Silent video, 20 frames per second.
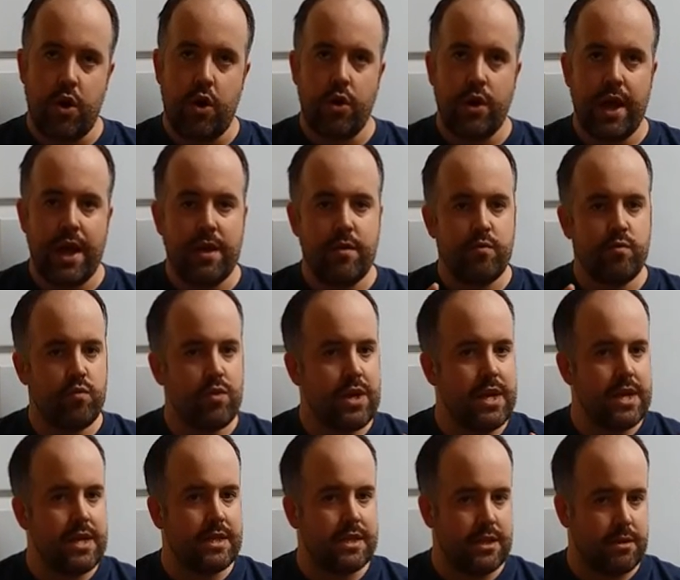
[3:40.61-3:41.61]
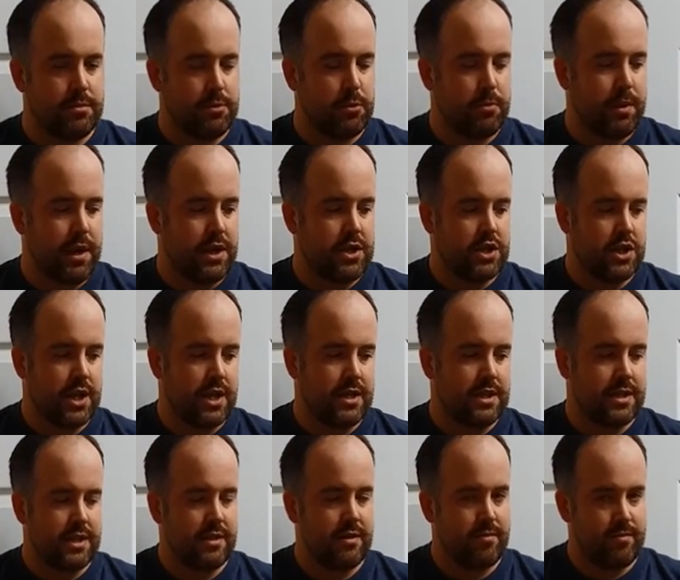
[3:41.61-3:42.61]
on a reasonable
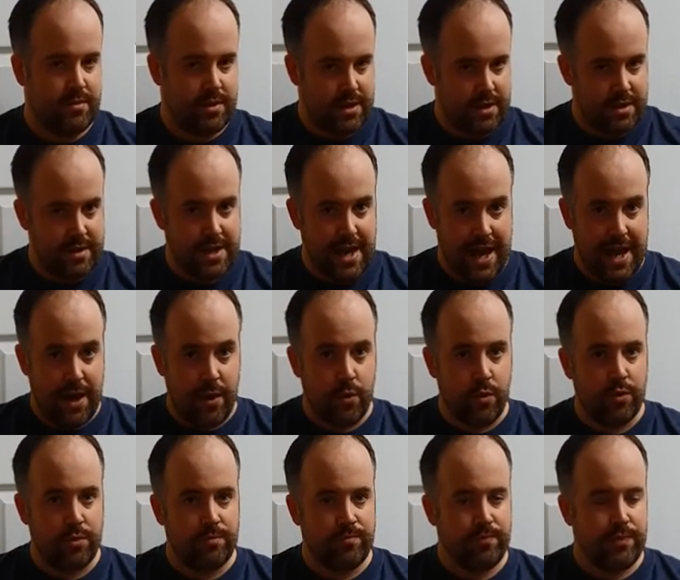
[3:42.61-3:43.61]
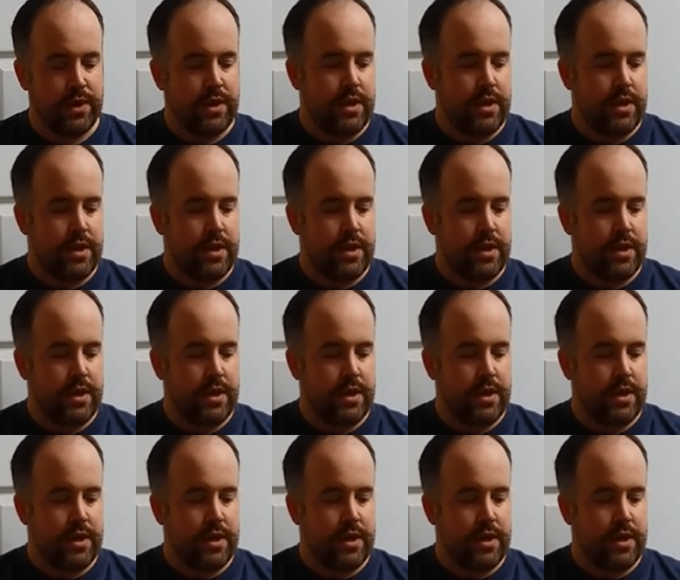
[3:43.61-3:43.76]
budget now,